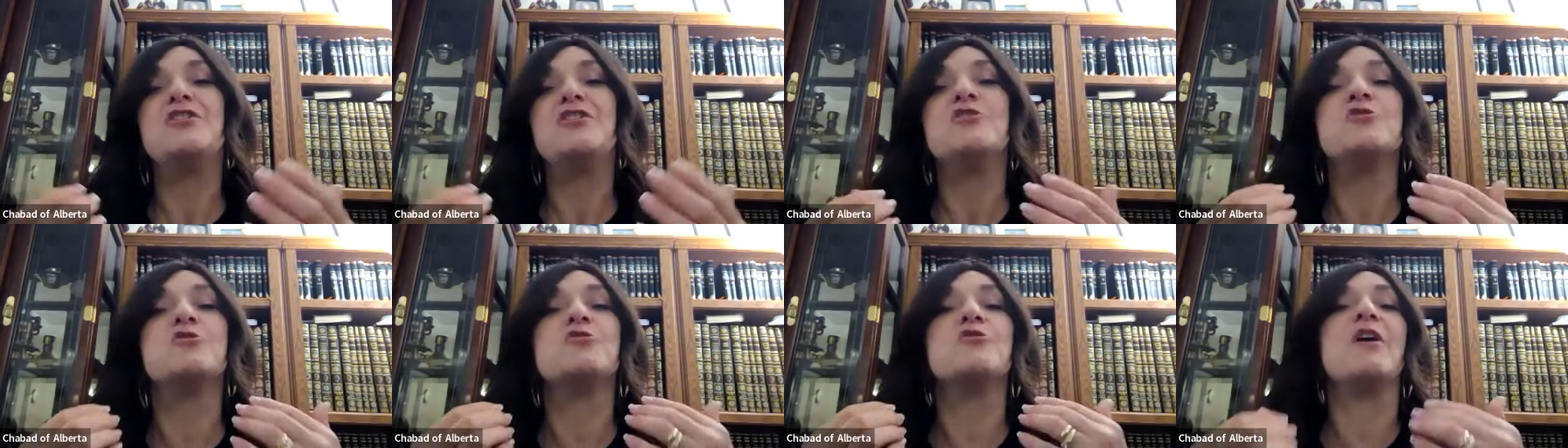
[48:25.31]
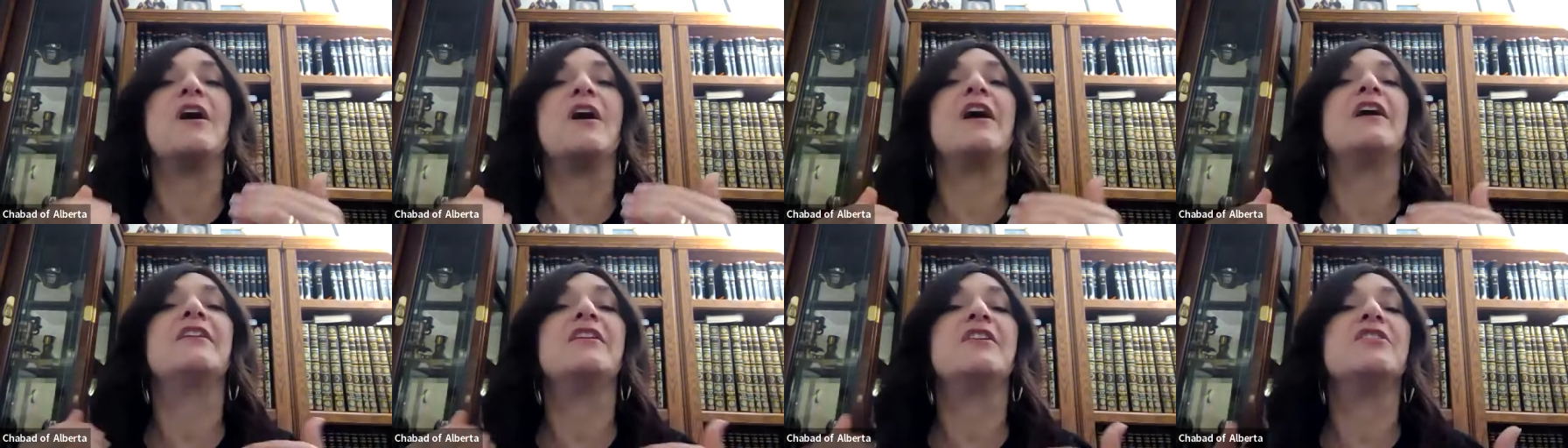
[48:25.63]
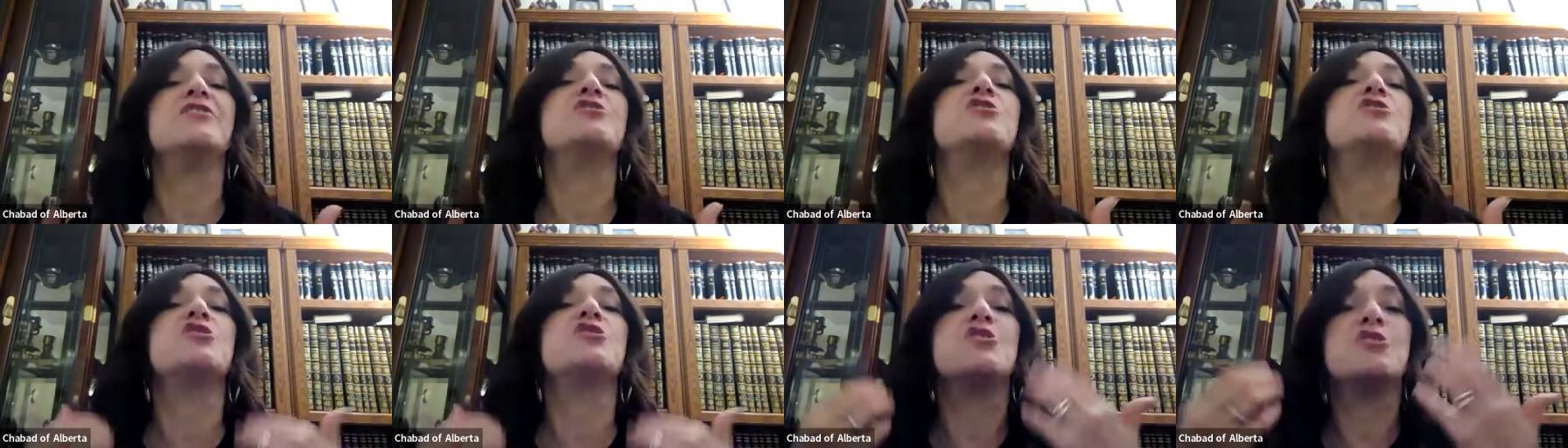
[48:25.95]
so I
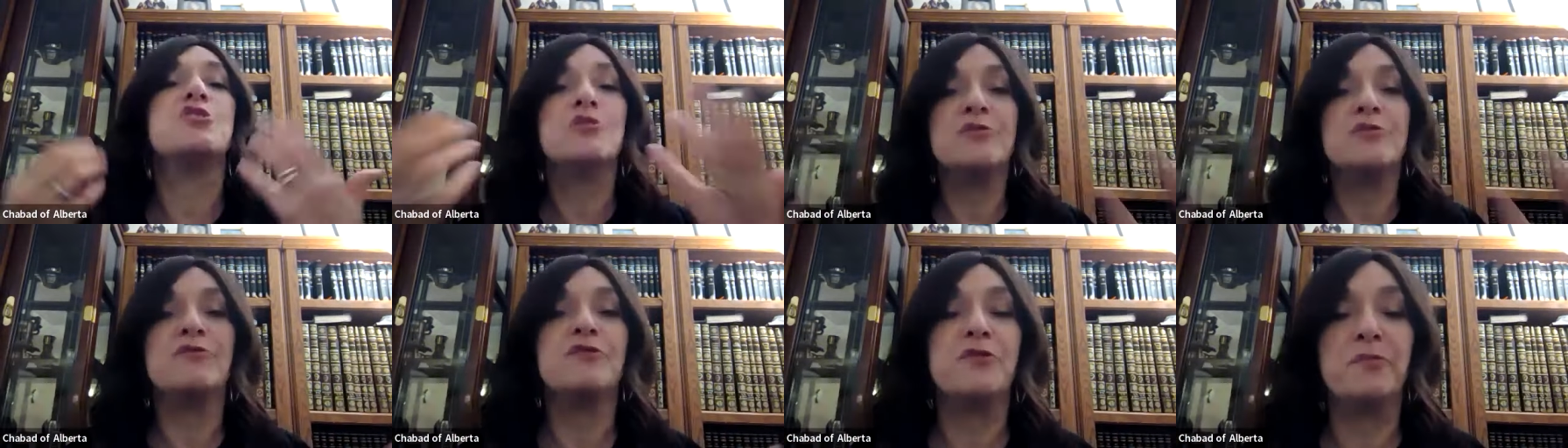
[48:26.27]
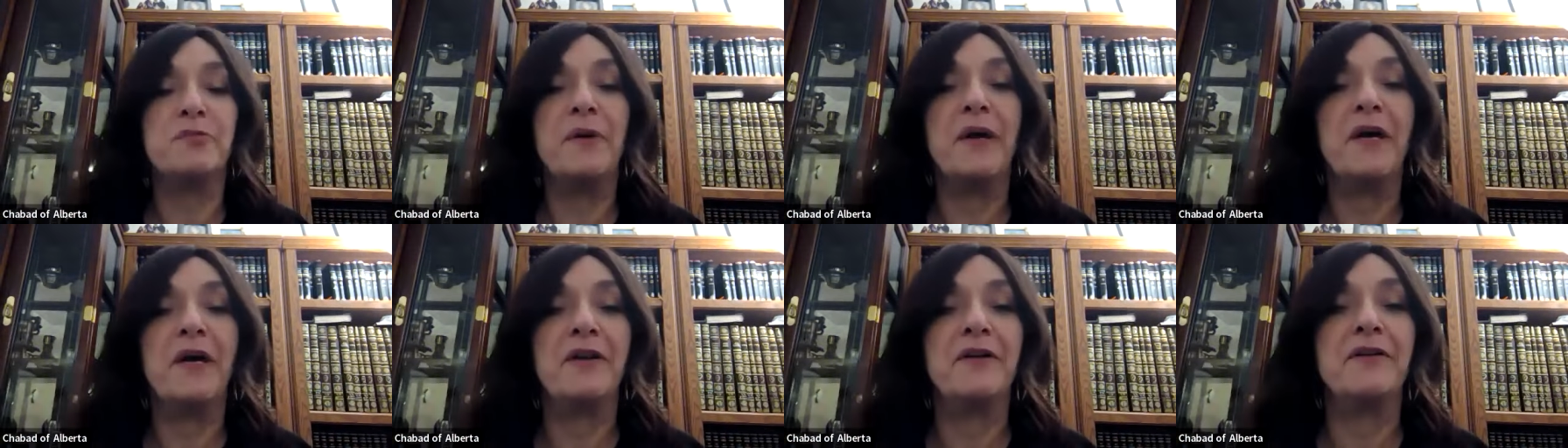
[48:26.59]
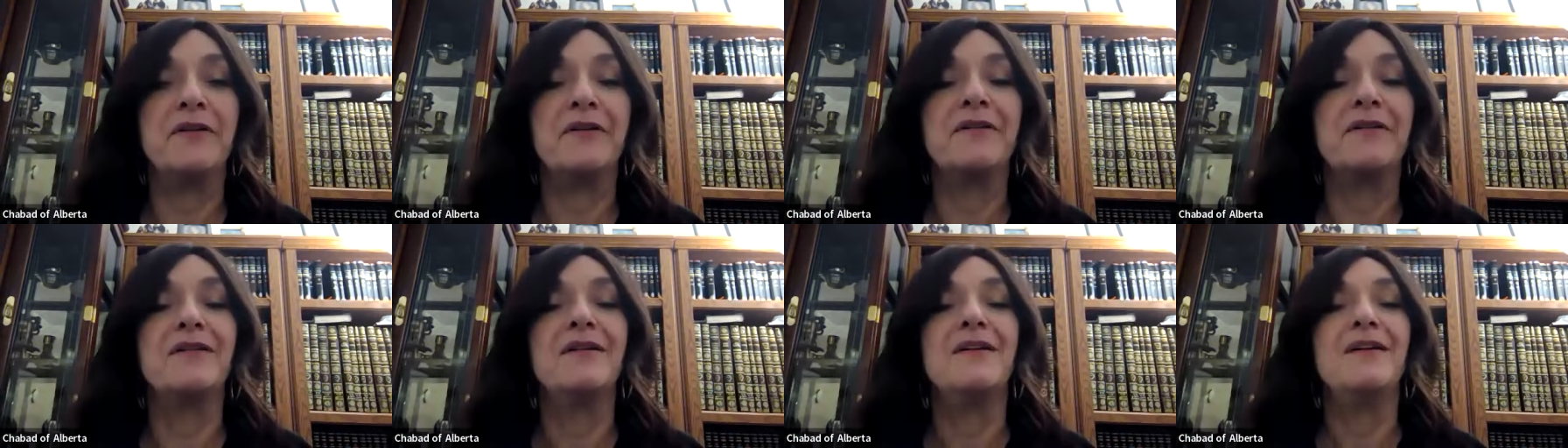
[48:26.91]
can serve you
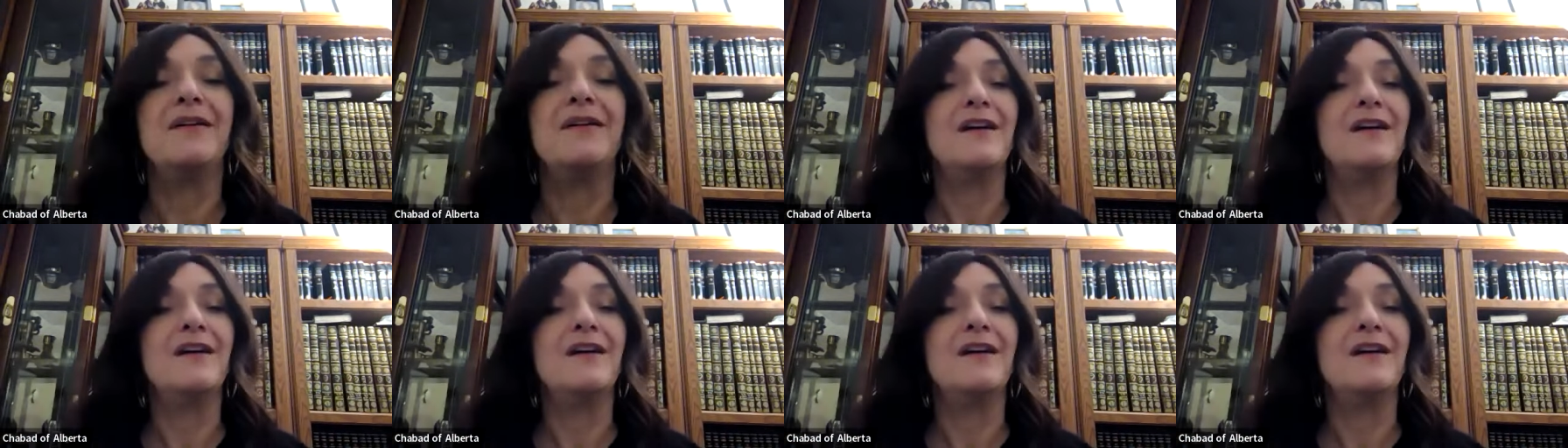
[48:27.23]
better.